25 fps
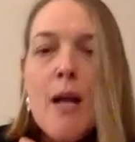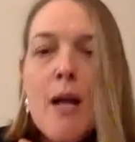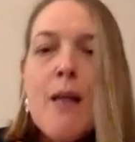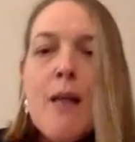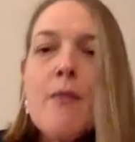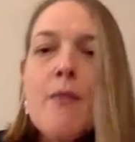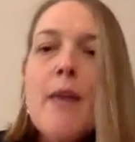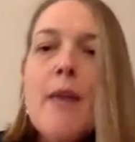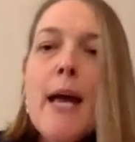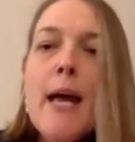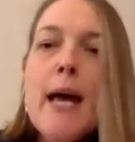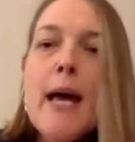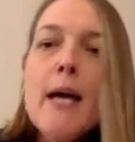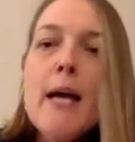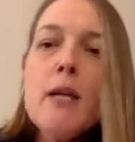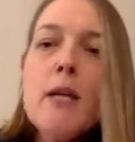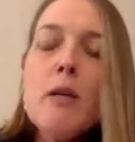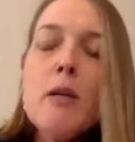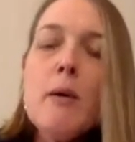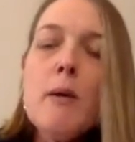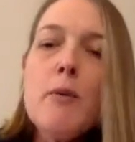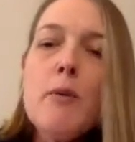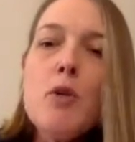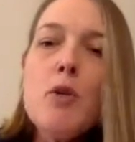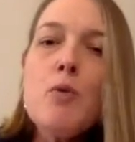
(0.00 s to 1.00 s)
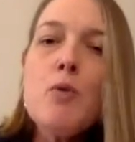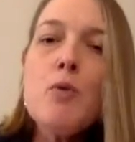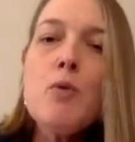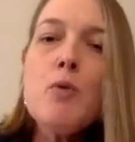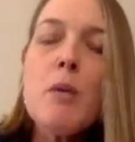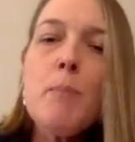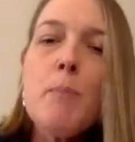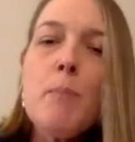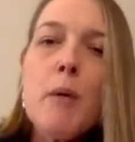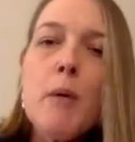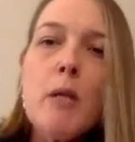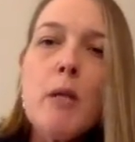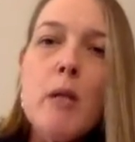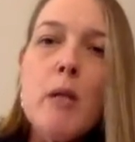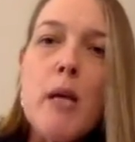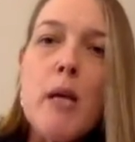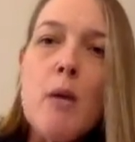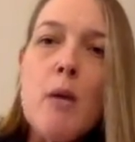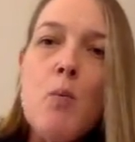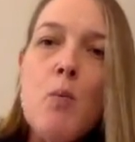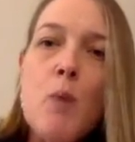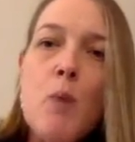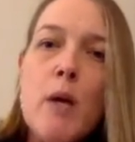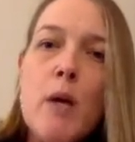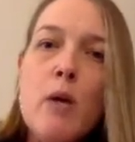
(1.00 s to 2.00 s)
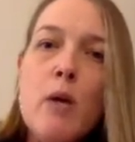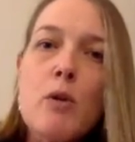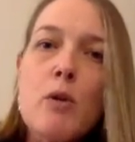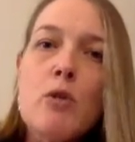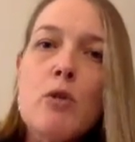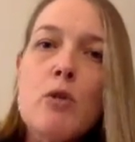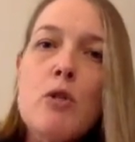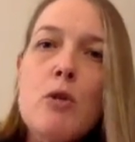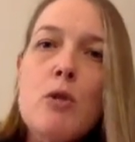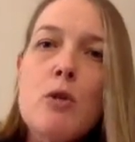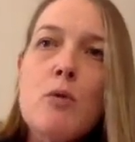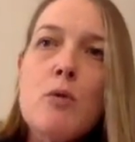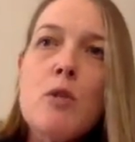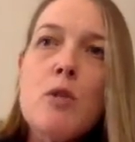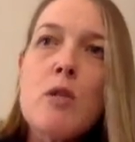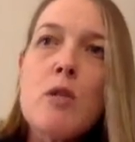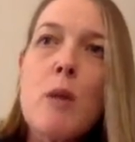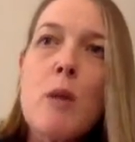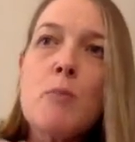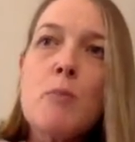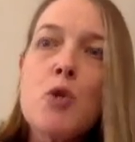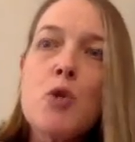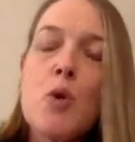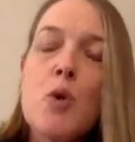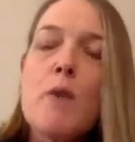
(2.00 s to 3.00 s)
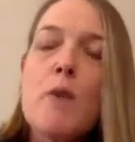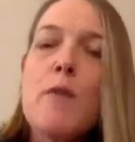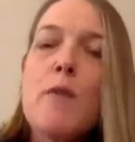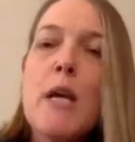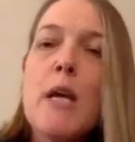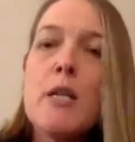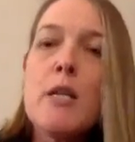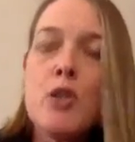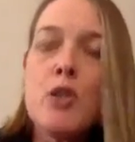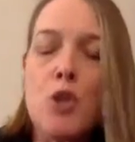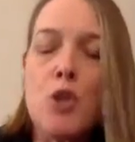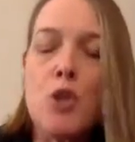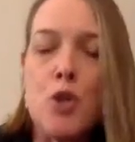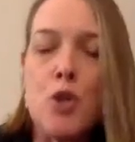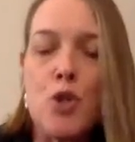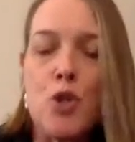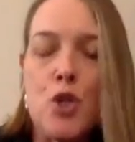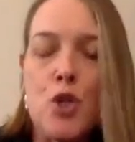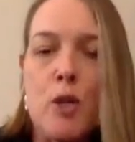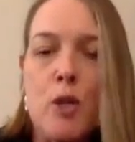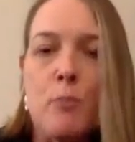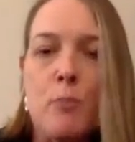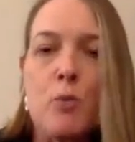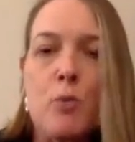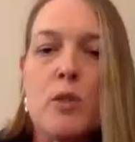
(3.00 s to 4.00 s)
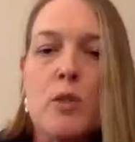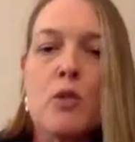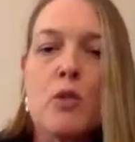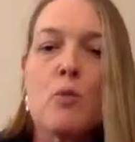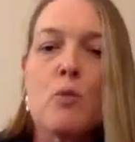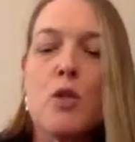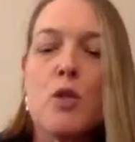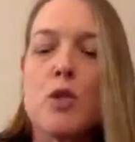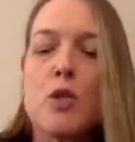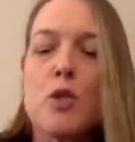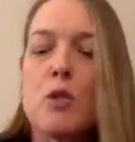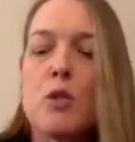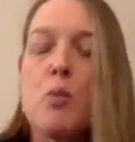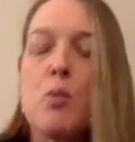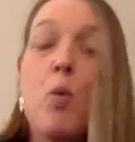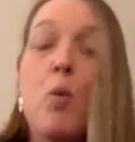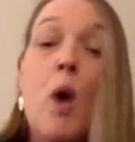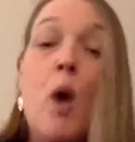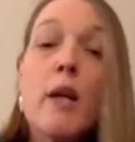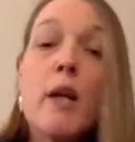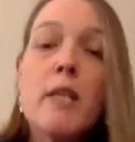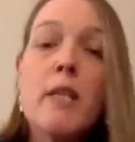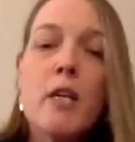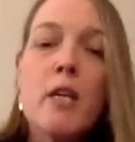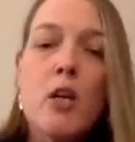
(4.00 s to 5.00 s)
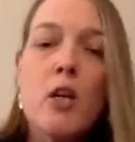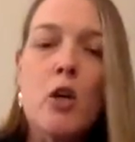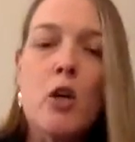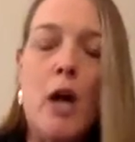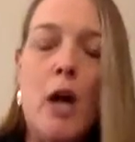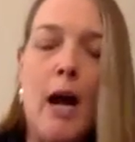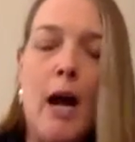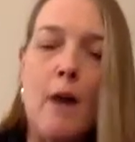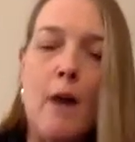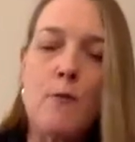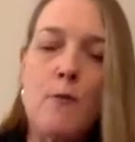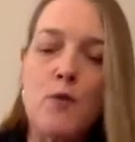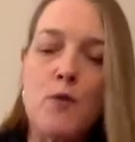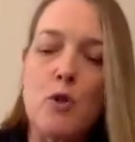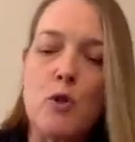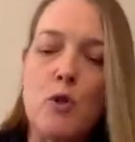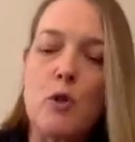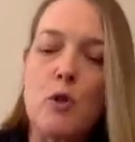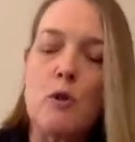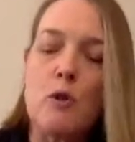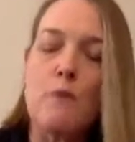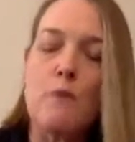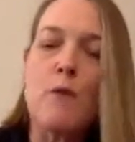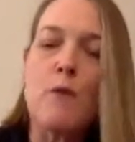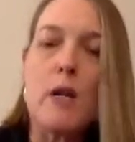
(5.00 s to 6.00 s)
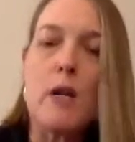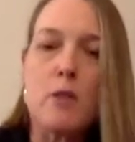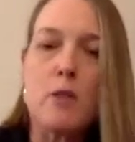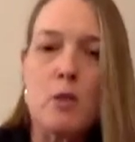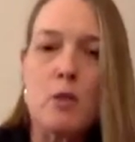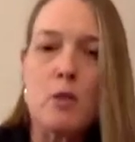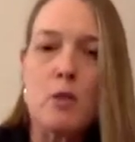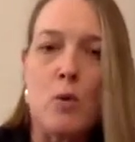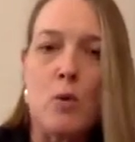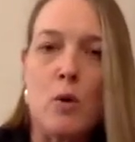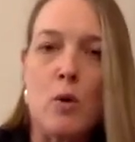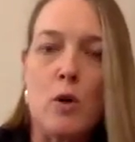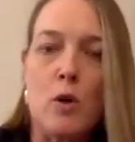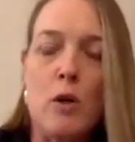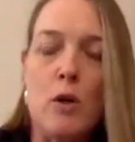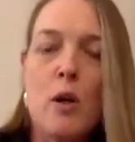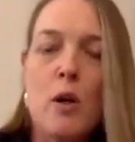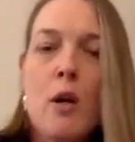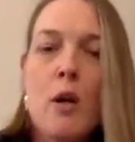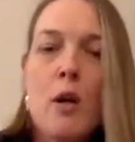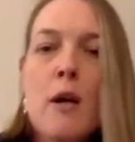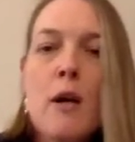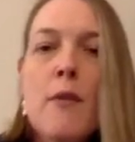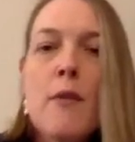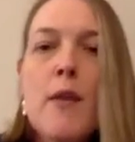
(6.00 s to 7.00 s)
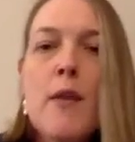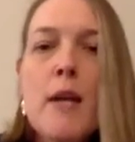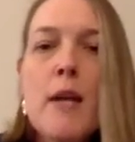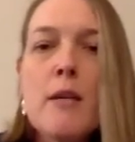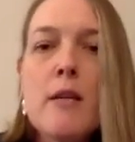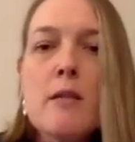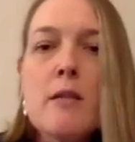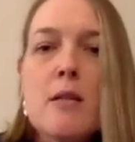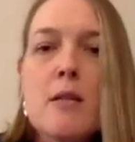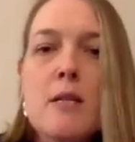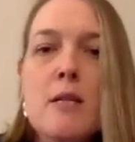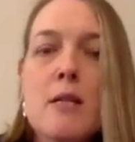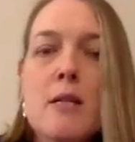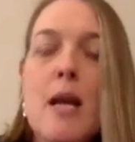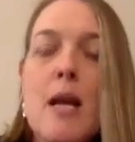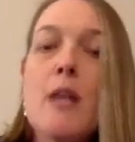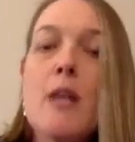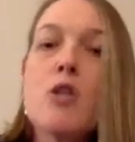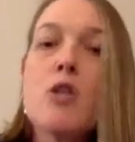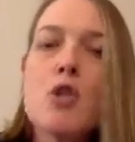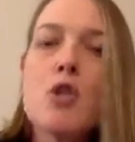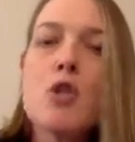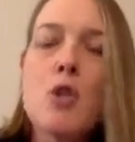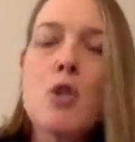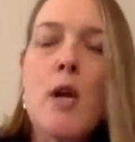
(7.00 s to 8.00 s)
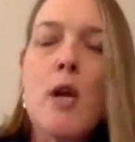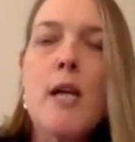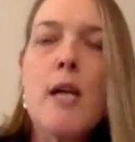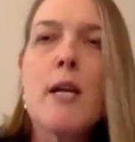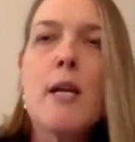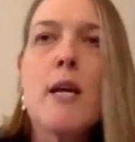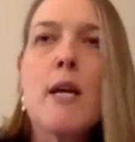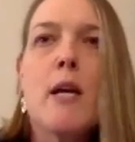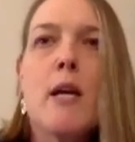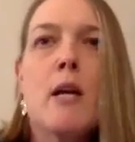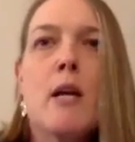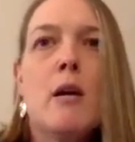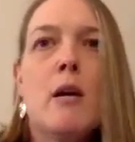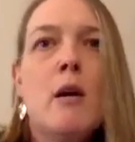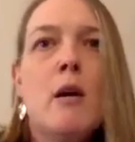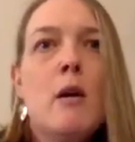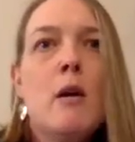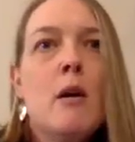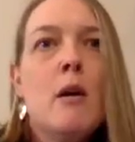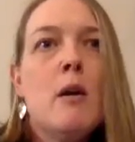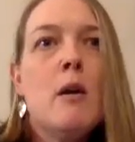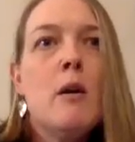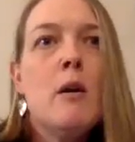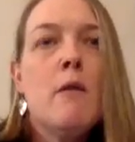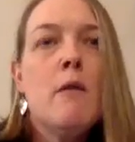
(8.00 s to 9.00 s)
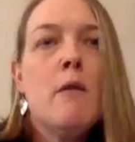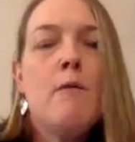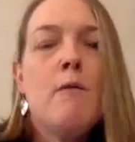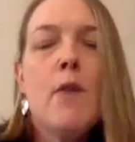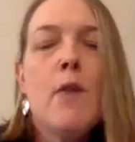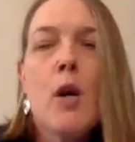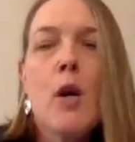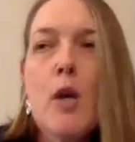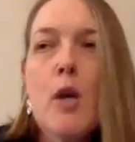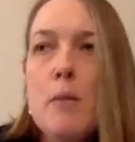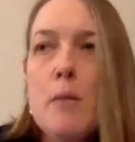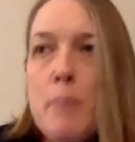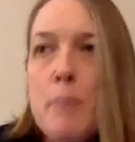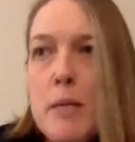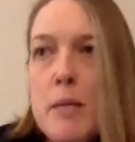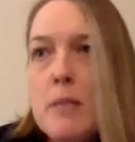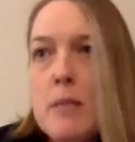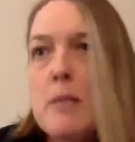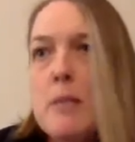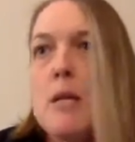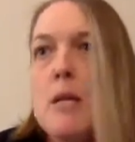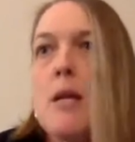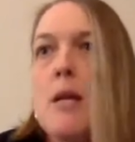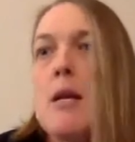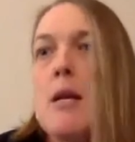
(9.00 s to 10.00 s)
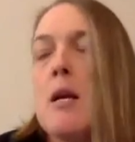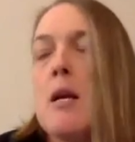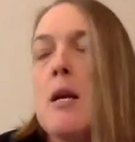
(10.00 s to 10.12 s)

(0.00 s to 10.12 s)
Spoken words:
then you typically will do some sort of internship, which is 1 year after vet school, that is intense training, very busy.